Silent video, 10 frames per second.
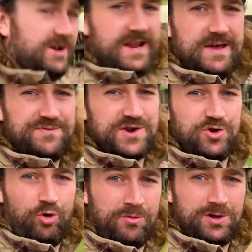leave the
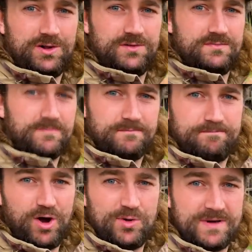normal
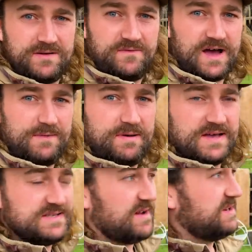Boma
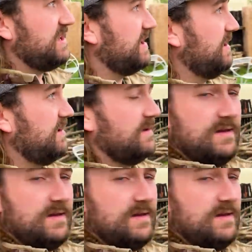fireplace out here,